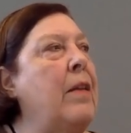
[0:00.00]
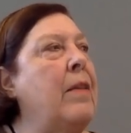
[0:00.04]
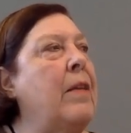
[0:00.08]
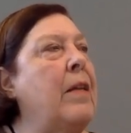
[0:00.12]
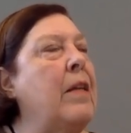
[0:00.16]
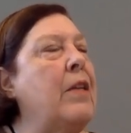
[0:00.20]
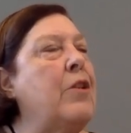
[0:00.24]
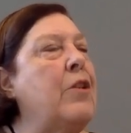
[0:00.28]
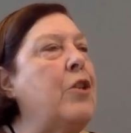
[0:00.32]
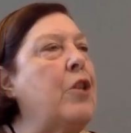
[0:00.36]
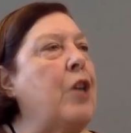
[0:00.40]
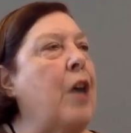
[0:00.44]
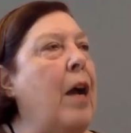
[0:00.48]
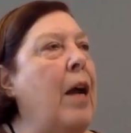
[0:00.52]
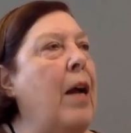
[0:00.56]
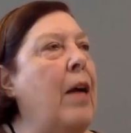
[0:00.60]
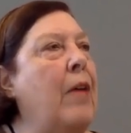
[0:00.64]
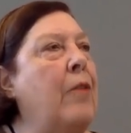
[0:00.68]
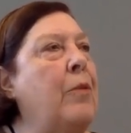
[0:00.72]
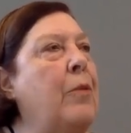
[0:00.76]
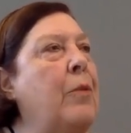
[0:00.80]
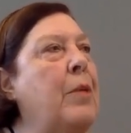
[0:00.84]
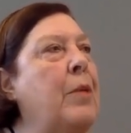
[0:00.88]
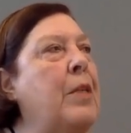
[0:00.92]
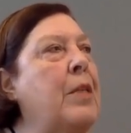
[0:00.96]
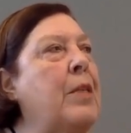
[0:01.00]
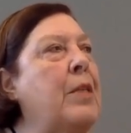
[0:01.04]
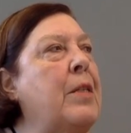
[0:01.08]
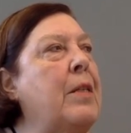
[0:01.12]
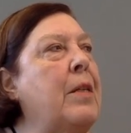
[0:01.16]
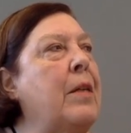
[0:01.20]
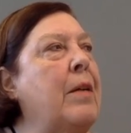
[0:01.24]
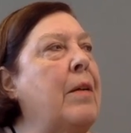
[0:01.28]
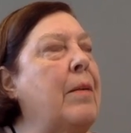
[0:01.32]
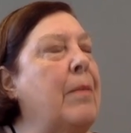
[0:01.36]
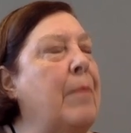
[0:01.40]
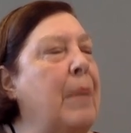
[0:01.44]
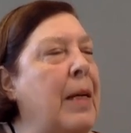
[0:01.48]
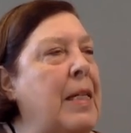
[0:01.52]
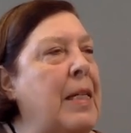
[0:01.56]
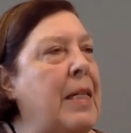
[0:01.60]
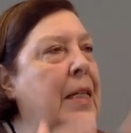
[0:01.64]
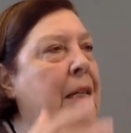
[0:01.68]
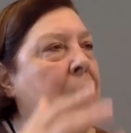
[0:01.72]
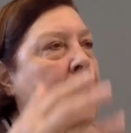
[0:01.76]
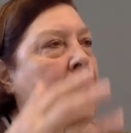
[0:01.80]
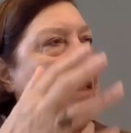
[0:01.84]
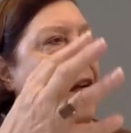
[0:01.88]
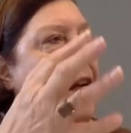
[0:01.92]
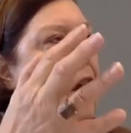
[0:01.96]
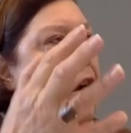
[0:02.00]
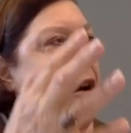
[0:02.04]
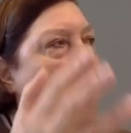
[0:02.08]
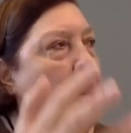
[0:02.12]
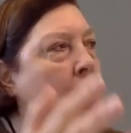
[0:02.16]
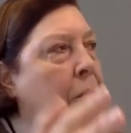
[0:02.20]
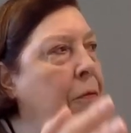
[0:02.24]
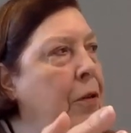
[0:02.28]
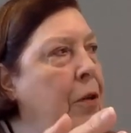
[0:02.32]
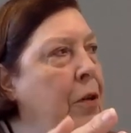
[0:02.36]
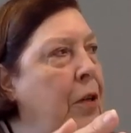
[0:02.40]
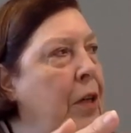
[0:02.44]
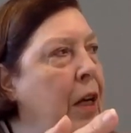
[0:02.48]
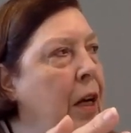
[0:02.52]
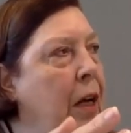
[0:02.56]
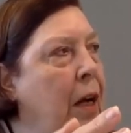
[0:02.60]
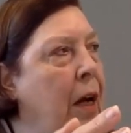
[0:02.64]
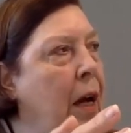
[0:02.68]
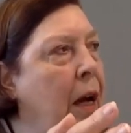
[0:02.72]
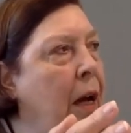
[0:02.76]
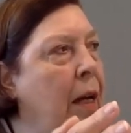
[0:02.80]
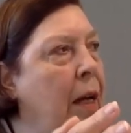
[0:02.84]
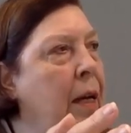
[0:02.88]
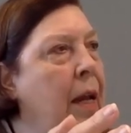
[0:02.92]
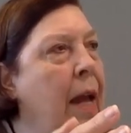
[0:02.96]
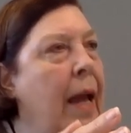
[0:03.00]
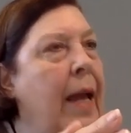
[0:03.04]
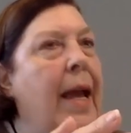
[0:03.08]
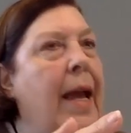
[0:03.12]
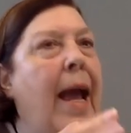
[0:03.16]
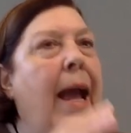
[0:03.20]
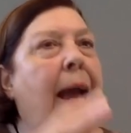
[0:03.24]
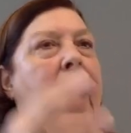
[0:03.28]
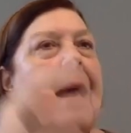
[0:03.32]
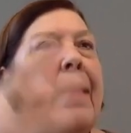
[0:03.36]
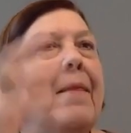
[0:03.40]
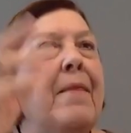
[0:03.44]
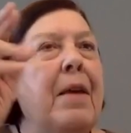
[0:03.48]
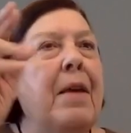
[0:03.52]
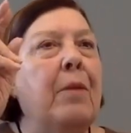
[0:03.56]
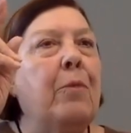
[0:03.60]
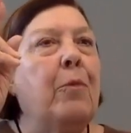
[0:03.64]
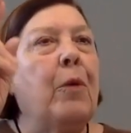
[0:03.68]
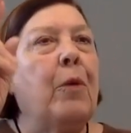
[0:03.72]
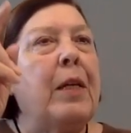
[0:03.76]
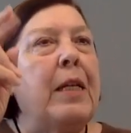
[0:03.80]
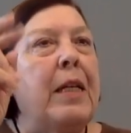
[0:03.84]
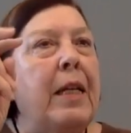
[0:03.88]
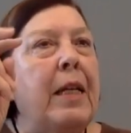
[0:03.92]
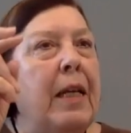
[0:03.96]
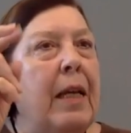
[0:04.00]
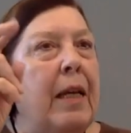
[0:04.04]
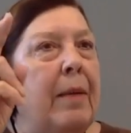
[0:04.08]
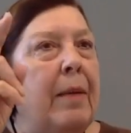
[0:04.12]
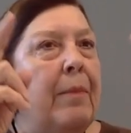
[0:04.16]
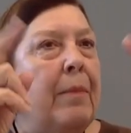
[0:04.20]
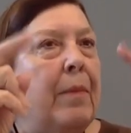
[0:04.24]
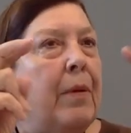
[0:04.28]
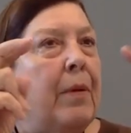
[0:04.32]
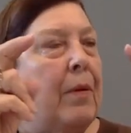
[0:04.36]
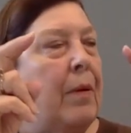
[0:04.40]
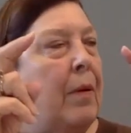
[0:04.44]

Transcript: the child was basically offered to God and then redeemed